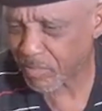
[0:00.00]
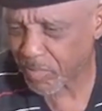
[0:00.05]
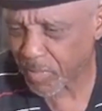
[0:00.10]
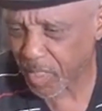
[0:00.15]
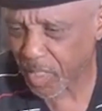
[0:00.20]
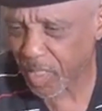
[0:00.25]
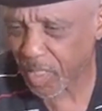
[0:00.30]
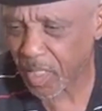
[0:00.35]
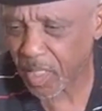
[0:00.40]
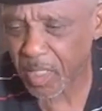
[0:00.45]

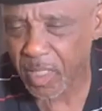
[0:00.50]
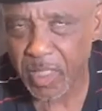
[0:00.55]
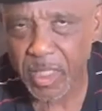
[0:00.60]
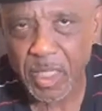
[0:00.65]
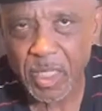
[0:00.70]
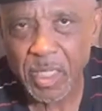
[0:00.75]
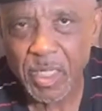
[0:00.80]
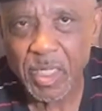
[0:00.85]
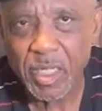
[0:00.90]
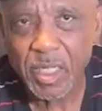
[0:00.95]
man?
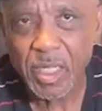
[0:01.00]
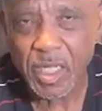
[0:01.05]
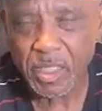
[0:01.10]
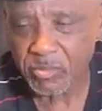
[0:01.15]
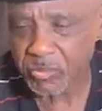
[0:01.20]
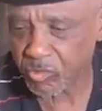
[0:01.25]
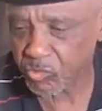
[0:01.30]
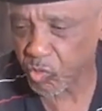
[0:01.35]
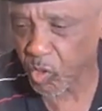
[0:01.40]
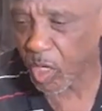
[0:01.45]
I
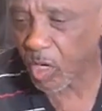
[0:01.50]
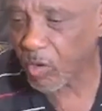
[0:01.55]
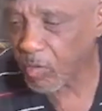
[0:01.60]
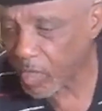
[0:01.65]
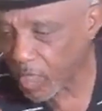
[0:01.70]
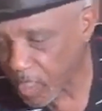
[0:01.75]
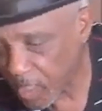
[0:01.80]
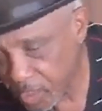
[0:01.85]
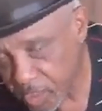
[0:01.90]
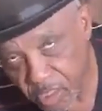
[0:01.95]

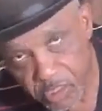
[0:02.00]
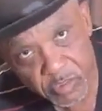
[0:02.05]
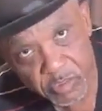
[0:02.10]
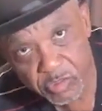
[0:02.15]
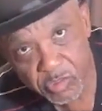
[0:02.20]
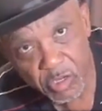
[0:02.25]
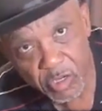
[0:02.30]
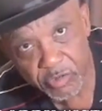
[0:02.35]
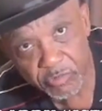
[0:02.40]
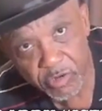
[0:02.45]
just
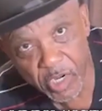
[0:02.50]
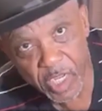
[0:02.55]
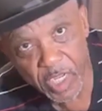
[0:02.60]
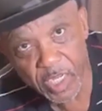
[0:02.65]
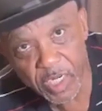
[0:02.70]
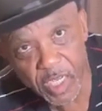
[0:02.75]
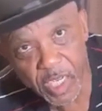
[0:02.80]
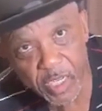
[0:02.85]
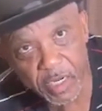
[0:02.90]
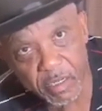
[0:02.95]
started
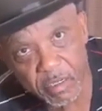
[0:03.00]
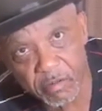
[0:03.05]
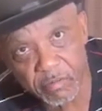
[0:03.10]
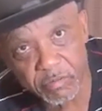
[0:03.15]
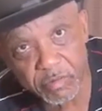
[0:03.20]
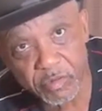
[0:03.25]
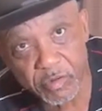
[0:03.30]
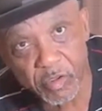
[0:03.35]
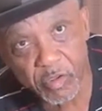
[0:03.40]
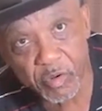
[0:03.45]
drinking out of
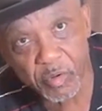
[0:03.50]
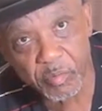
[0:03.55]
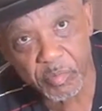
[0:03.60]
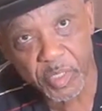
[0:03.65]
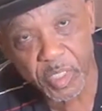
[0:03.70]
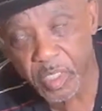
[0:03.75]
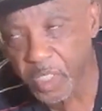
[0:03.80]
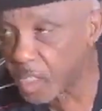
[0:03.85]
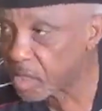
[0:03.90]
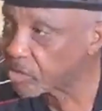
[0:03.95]
it, you know what I
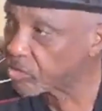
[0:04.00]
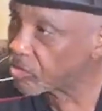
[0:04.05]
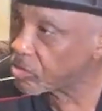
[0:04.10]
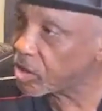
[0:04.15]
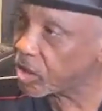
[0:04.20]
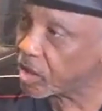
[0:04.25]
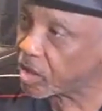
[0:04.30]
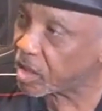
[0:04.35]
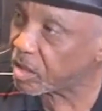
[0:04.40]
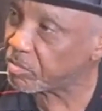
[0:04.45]
mean? They was
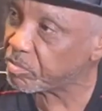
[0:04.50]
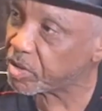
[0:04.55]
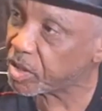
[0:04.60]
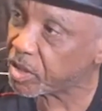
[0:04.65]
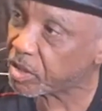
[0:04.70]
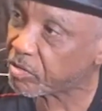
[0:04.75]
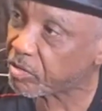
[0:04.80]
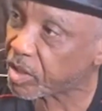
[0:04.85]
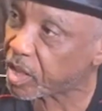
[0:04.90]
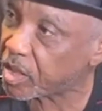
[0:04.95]
looking at
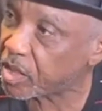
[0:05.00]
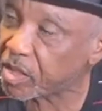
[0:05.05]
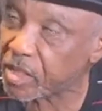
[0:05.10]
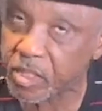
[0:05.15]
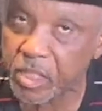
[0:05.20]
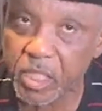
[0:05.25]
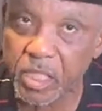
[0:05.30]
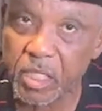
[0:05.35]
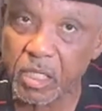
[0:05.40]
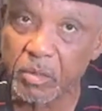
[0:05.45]
me crazy
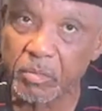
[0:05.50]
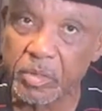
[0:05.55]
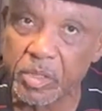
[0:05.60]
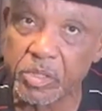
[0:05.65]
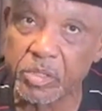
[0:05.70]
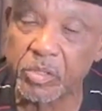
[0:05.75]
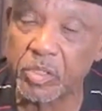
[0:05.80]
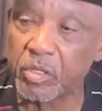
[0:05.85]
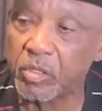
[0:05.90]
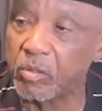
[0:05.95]
as hell, but
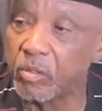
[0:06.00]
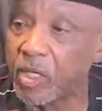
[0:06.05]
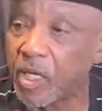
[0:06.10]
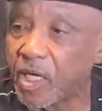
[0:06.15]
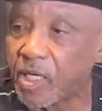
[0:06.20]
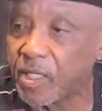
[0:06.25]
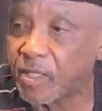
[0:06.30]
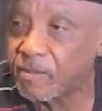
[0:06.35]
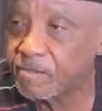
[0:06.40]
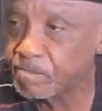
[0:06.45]
you know,
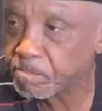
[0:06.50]
like,